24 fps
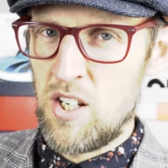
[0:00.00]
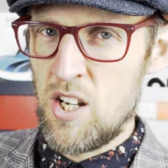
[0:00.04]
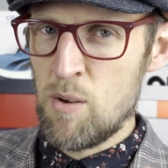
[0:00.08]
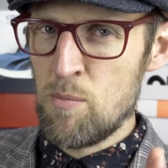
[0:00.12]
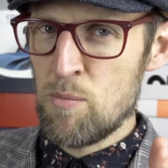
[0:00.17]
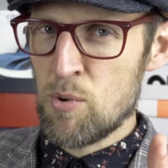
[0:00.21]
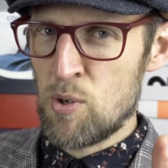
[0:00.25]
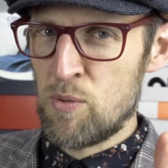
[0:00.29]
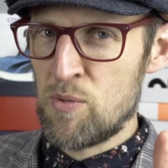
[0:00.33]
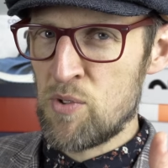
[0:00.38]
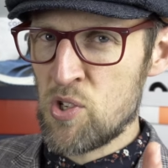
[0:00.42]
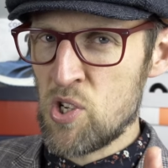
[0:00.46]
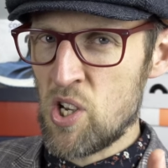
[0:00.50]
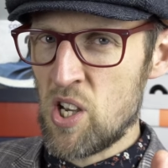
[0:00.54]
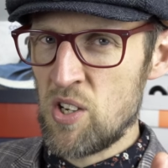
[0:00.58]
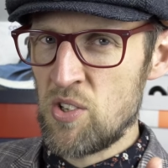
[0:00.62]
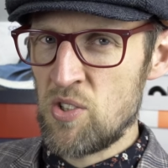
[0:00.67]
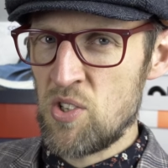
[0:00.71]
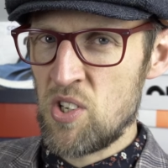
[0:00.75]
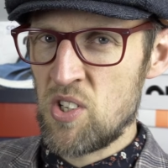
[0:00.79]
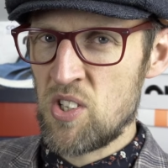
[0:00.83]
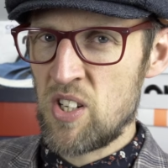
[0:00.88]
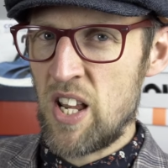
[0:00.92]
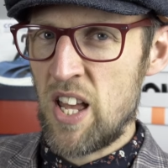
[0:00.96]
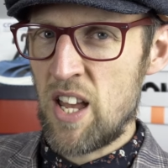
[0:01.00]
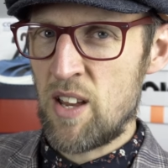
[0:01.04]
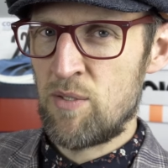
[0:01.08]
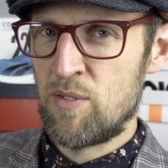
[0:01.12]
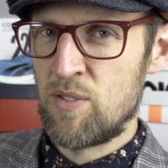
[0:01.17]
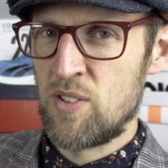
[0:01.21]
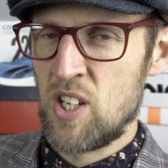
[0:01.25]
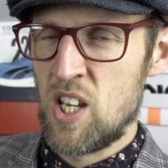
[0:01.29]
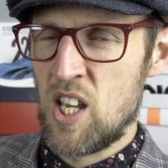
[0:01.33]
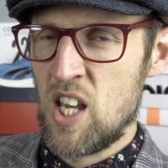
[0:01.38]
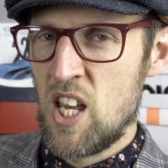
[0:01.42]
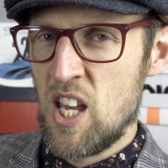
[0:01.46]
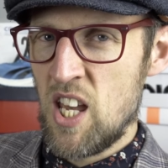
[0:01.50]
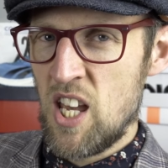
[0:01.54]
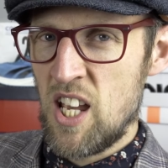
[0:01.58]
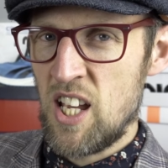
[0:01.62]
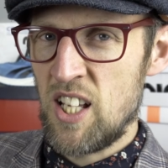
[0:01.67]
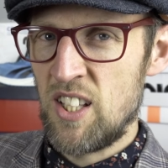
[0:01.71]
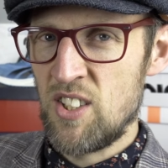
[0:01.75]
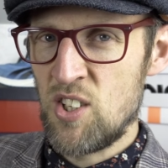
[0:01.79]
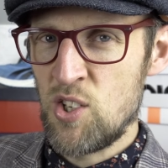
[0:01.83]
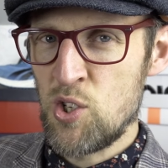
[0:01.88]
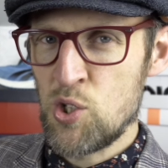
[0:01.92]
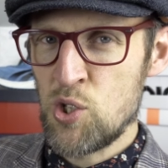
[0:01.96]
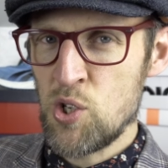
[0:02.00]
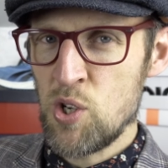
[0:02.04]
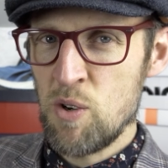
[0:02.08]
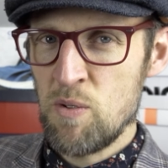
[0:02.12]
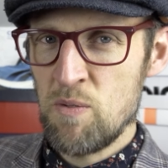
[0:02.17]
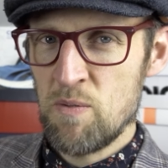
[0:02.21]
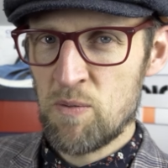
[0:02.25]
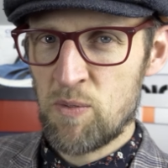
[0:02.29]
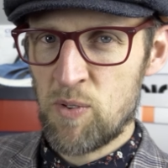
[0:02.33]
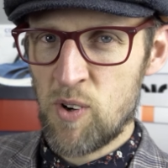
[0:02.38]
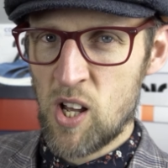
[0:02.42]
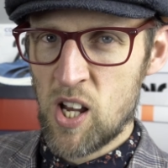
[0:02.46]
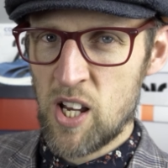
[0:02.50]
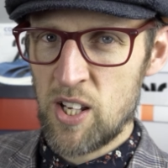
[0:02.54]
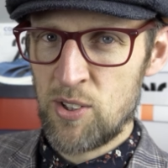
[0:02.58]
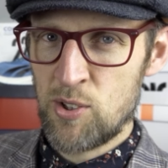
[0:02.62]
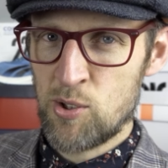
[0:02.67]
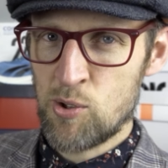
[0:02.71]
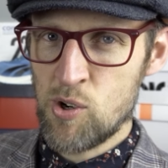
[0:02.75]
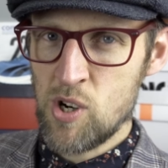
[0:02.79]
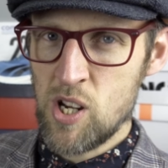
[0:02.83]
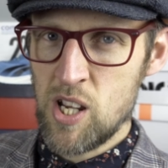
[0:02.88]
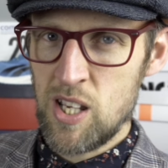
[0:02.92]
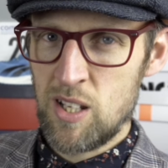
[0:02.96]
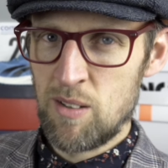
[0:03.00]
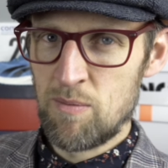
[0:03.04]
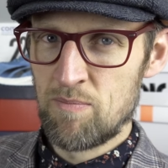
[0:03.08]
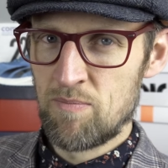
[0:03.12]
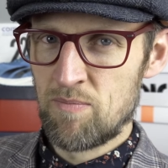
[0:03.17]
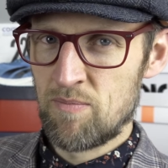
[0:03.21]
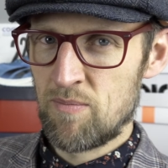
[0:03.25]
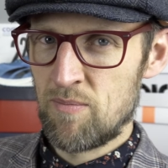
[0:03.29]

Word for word: number of sizes left in the Zoom Fly 3.